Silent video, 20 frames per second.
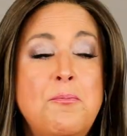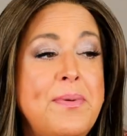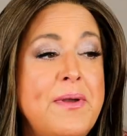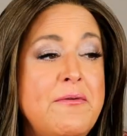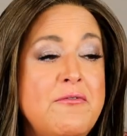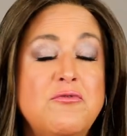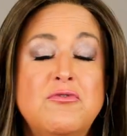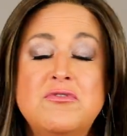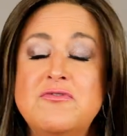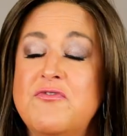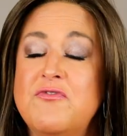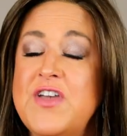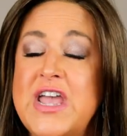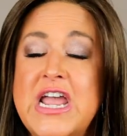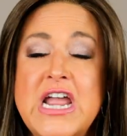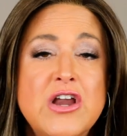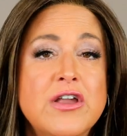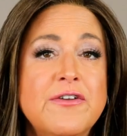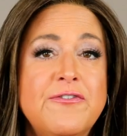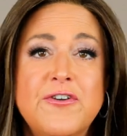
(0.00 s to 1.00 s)
But
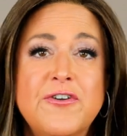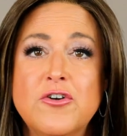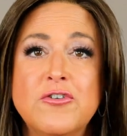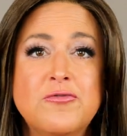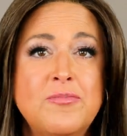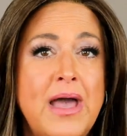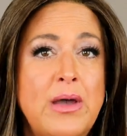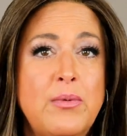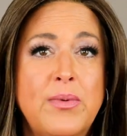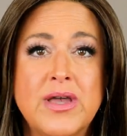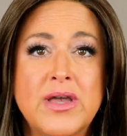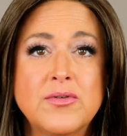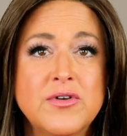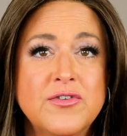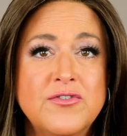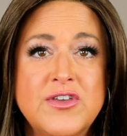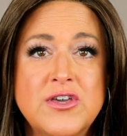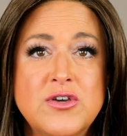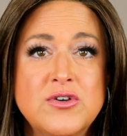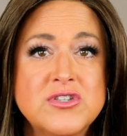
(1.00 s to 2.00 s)
very few of my wig
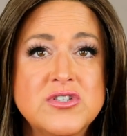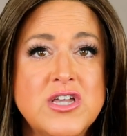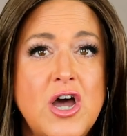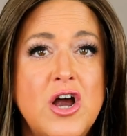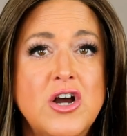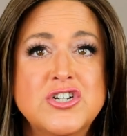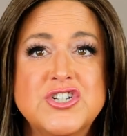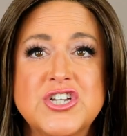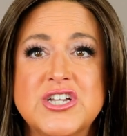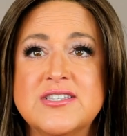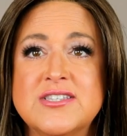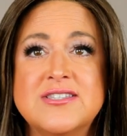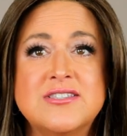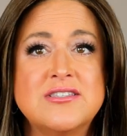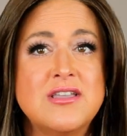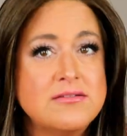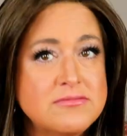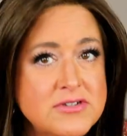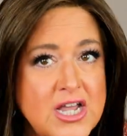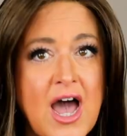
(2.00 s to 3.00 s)
reviews are
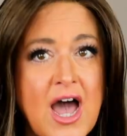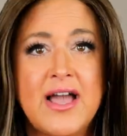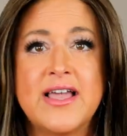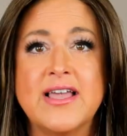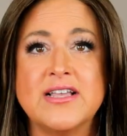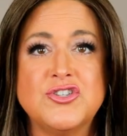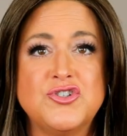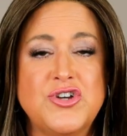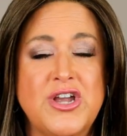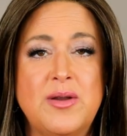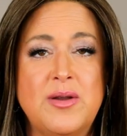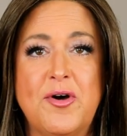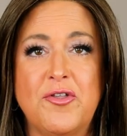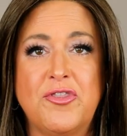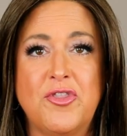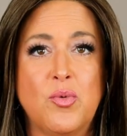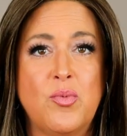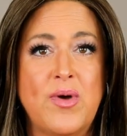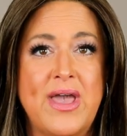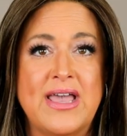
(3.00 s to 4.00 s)
just talking straight
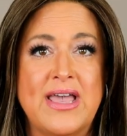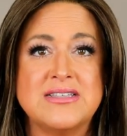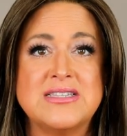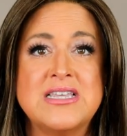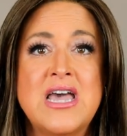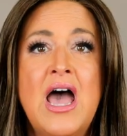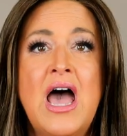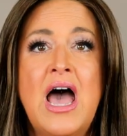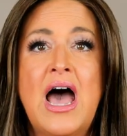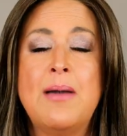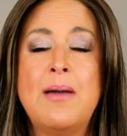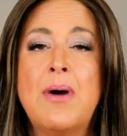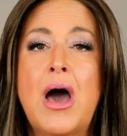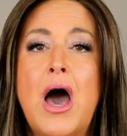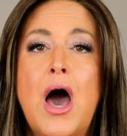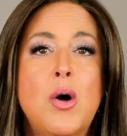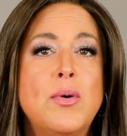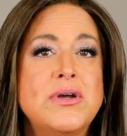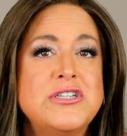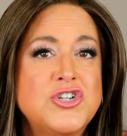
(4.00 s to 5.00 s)
about the wigs. I'm
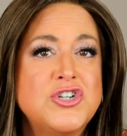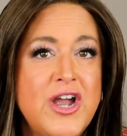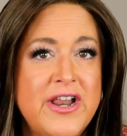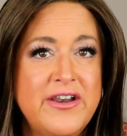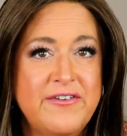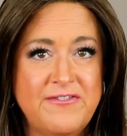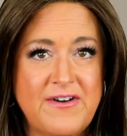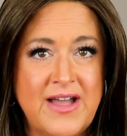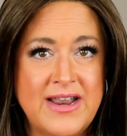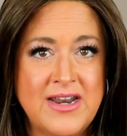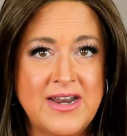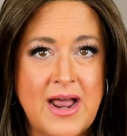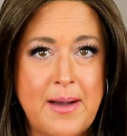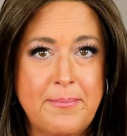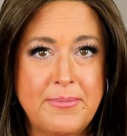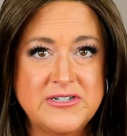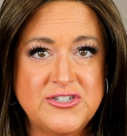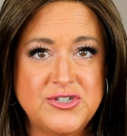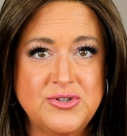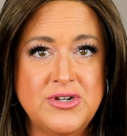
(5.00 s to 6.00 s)
always trying to find an
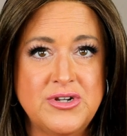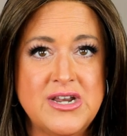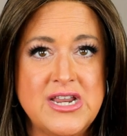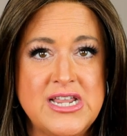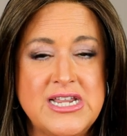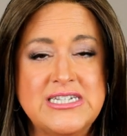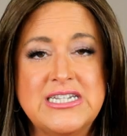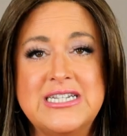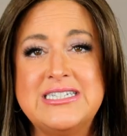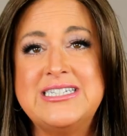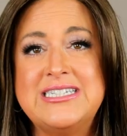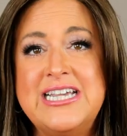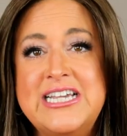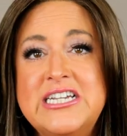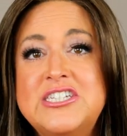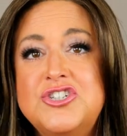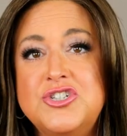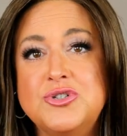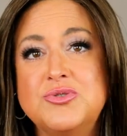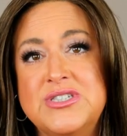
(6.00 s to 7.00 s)
opportunity to
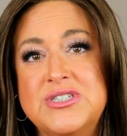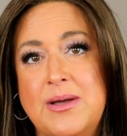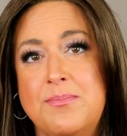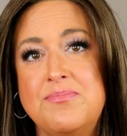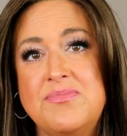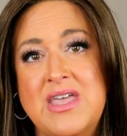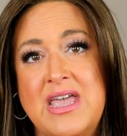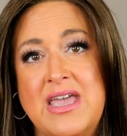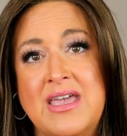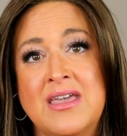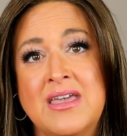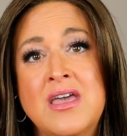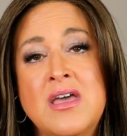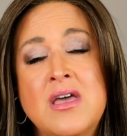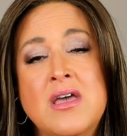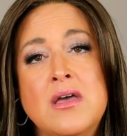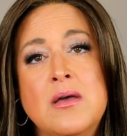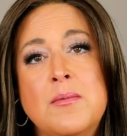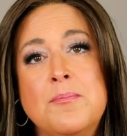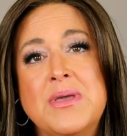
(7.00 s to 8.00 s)
teach you something
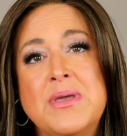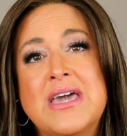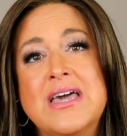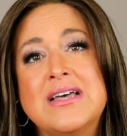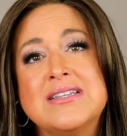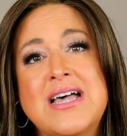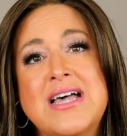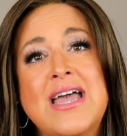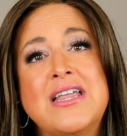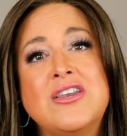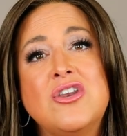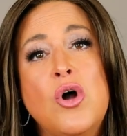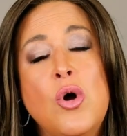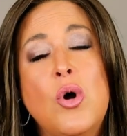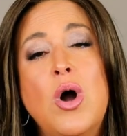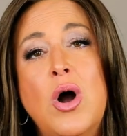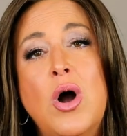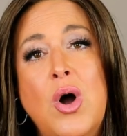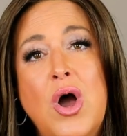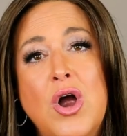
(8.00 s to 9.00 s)
because I
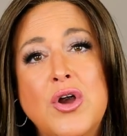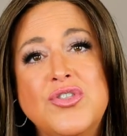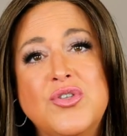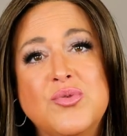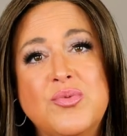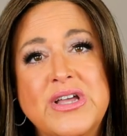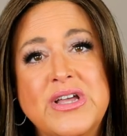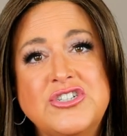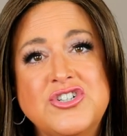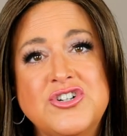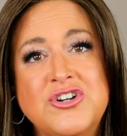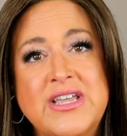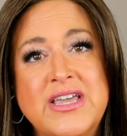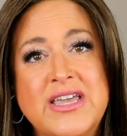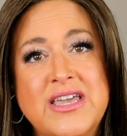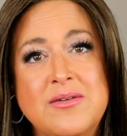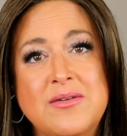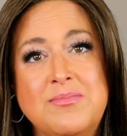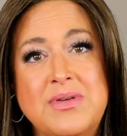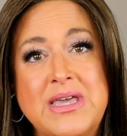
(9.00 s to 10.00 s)
know how hard the wig
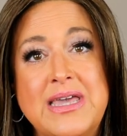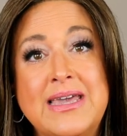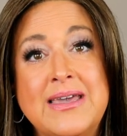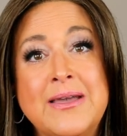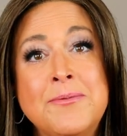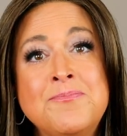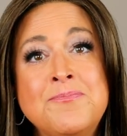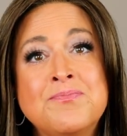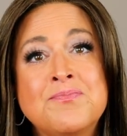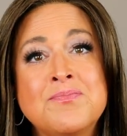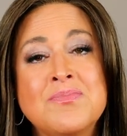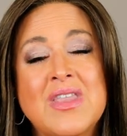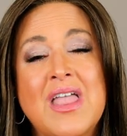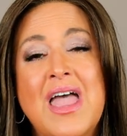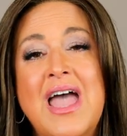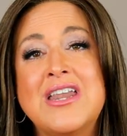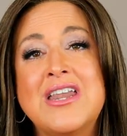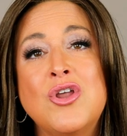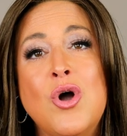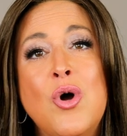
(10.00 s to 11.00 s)
journey can be.
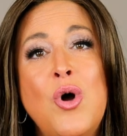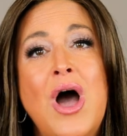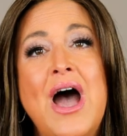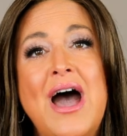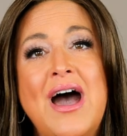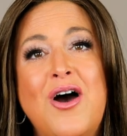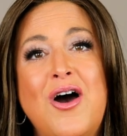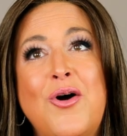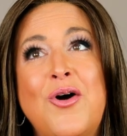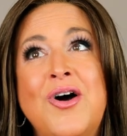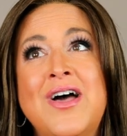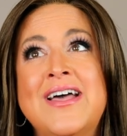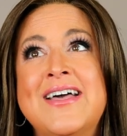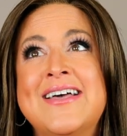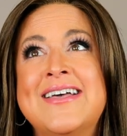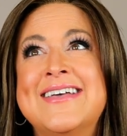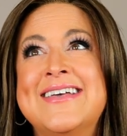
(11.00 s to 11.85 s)
I know how